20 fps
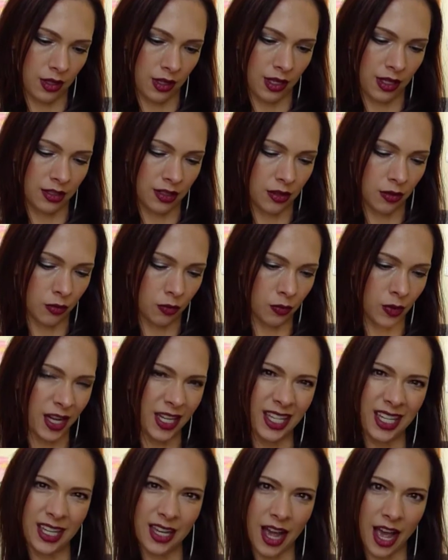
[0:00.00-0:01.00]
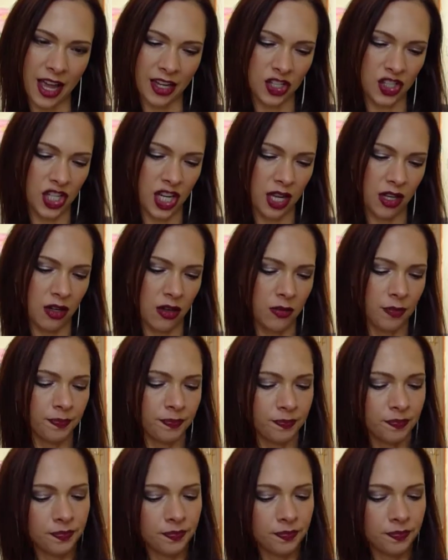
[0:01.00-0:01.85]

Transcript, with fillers: It's the Ready eyeshadow.